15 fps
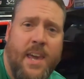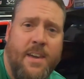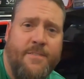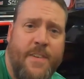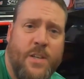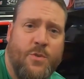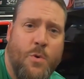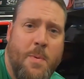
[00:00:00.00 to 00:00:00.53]

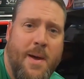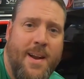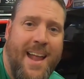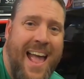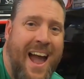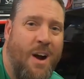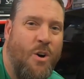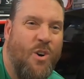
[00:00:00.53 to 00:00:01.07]
Okay, fast forward
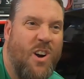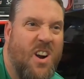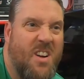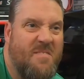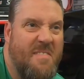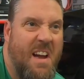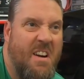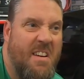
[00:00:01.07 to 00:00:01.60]
about an
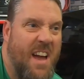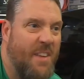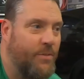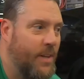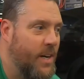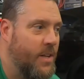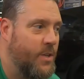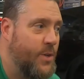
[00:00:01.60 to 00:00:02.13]
hour, hour and a
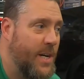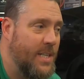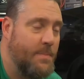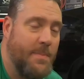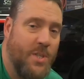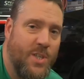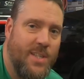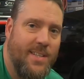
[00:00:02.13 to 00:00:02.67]
half later, the
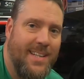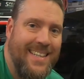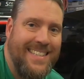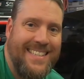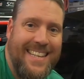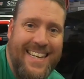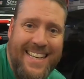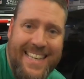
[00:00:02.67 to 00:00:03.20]
transmission
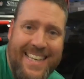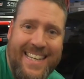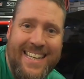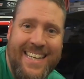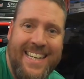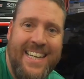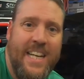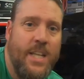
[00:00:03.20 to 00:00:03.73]
is
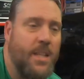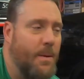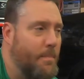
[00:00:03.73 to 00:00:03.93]
in,